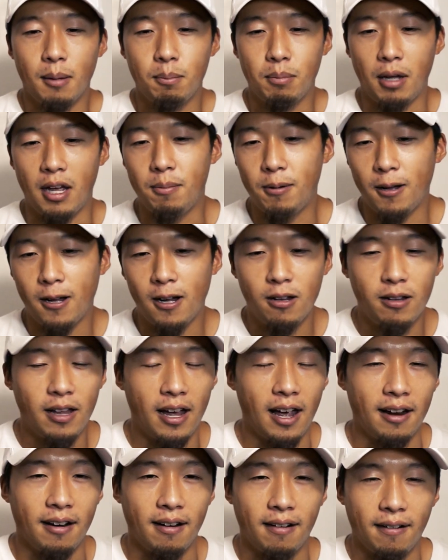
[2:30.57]
PayPal
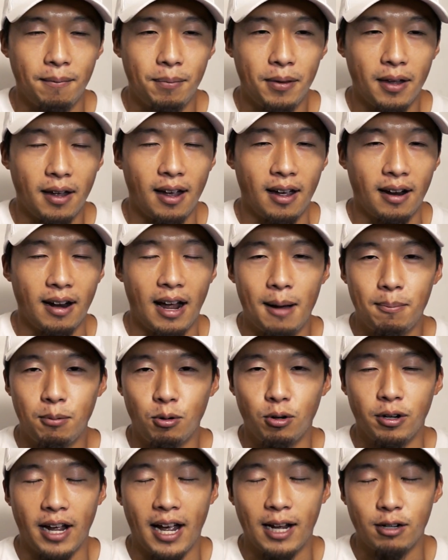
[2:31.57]
and Apple
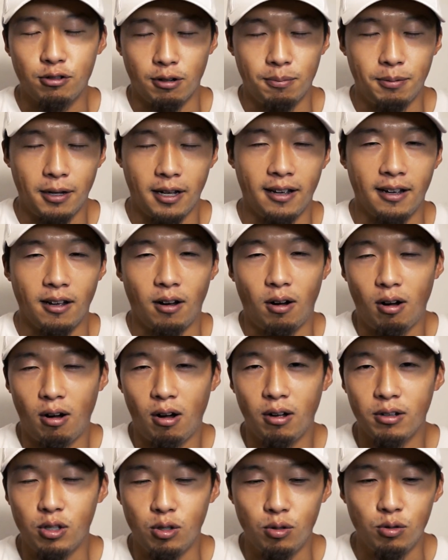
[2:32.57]
and Android Pay all
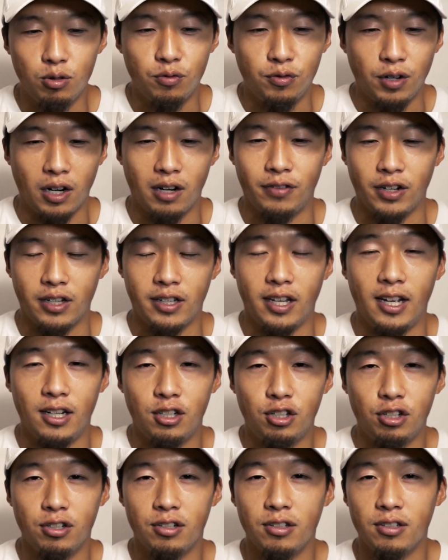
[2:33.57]
use
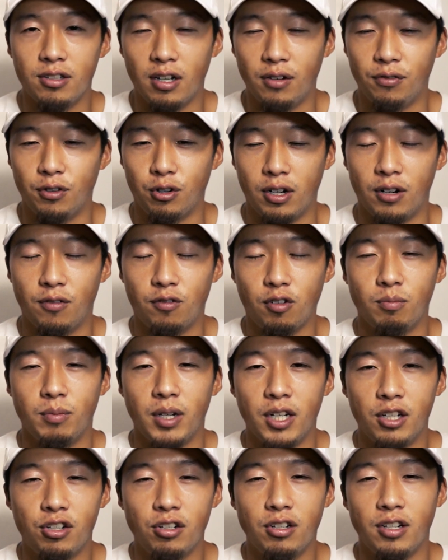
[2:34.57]
verification of your
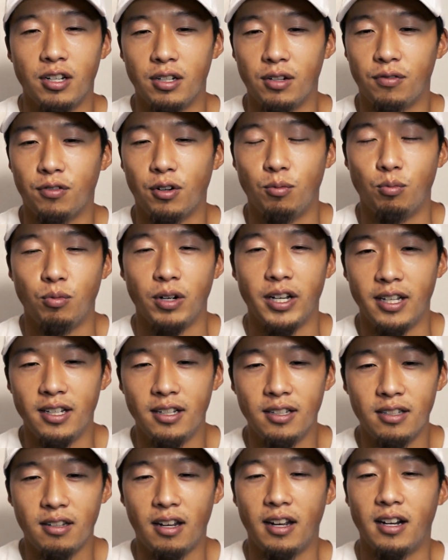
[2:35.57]
information in different
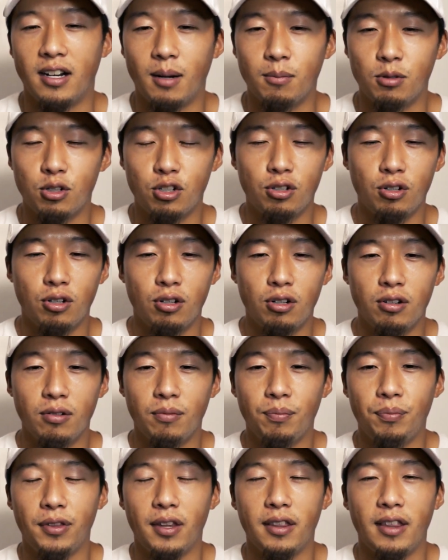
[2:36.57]
ways, and I'm sure
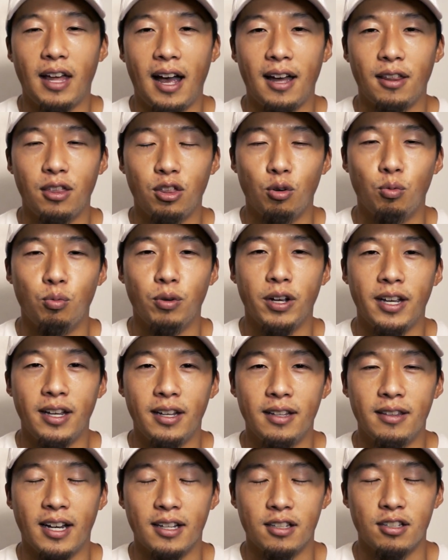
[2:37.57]
that the way
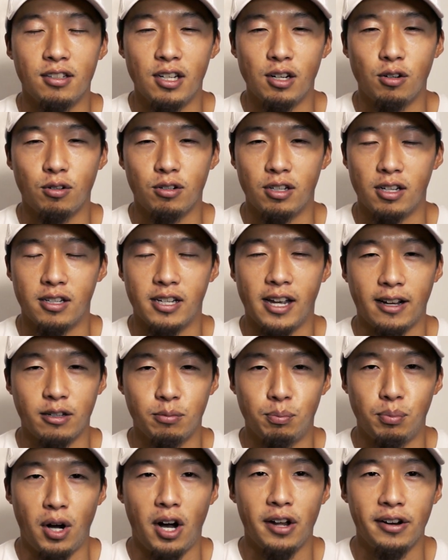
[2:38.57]
that SNKRS detects
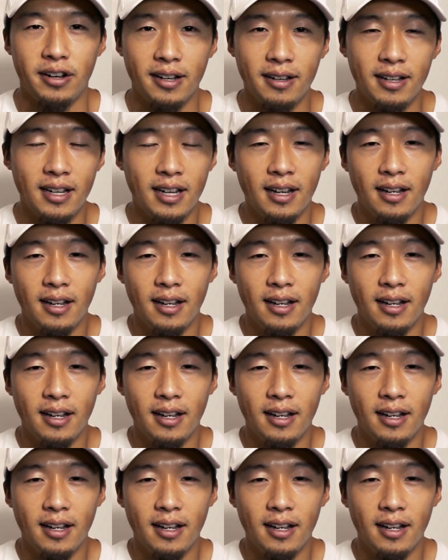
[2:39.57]
botting